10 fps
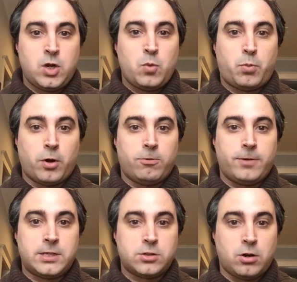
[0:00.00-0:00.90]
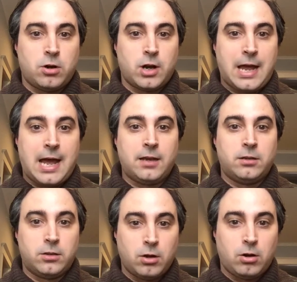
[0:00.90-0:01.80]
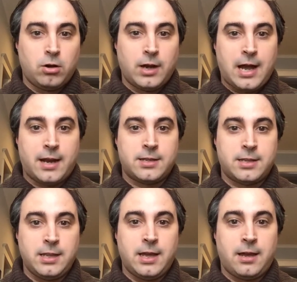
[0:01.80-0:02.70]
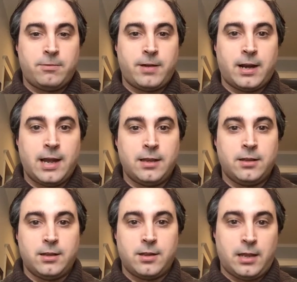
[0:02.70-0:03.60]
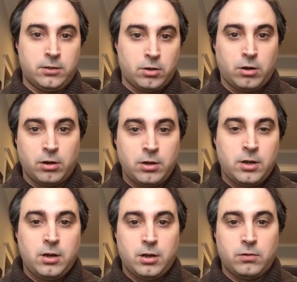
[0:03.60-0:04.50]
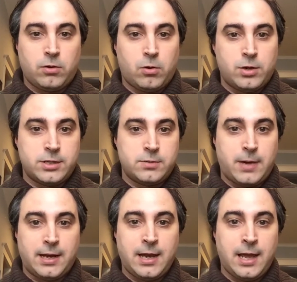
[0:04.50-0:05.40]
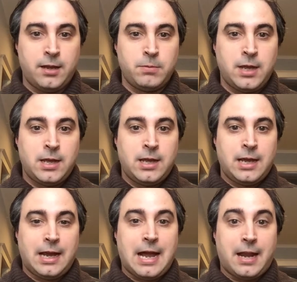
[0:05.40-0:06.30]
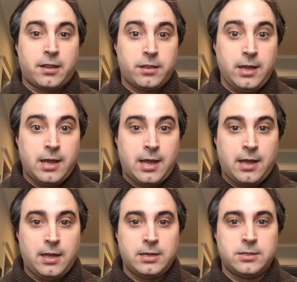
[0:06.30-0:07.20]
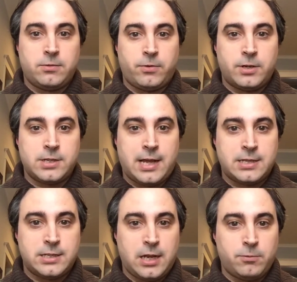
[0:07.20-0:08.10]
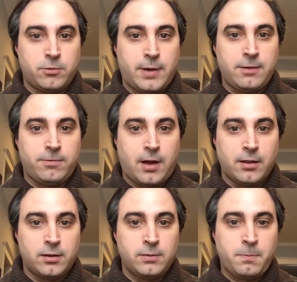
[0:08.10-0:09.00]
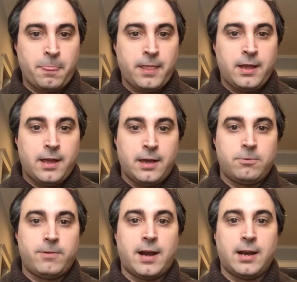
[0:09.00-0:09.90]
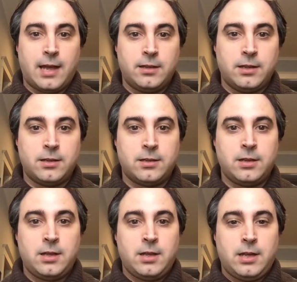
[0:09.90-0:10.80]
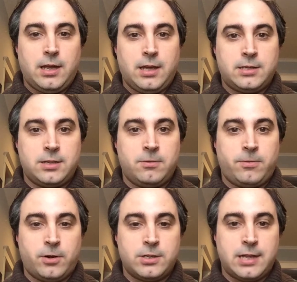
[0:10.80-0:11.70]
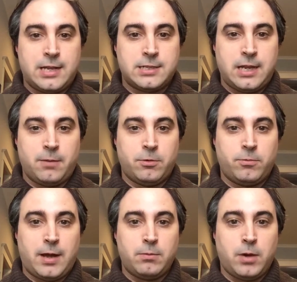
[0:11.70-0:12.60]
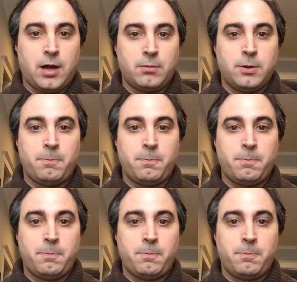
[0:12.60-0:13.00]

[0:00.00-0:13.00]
Profesor Antón García Fernández. Antón, of course, is my name. García is the first last name of my father. And Fernández is the first last name of my mom.